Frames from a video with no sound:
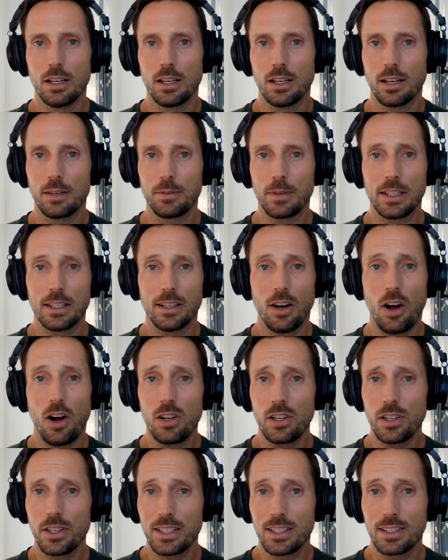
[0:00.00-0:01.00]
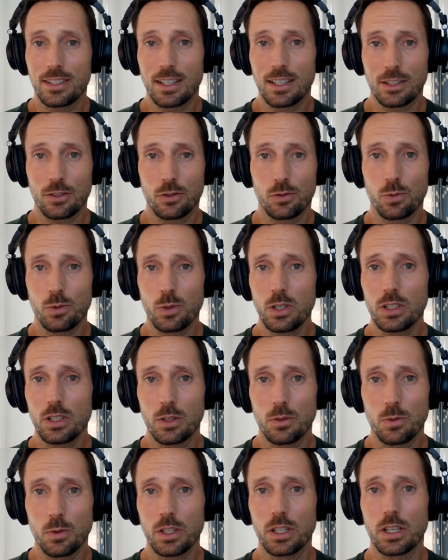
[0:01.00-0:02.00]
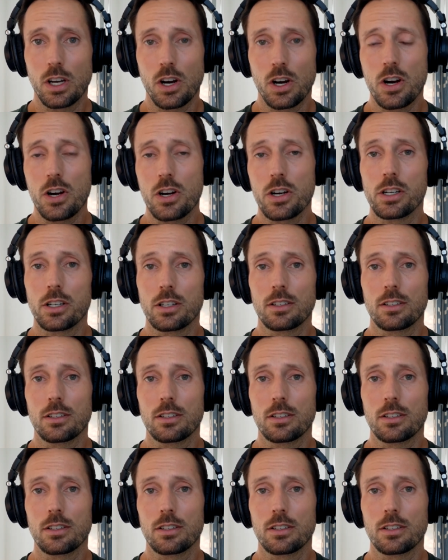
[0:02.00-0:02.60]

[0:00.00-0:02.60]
I mean, all of these things really, really hurt.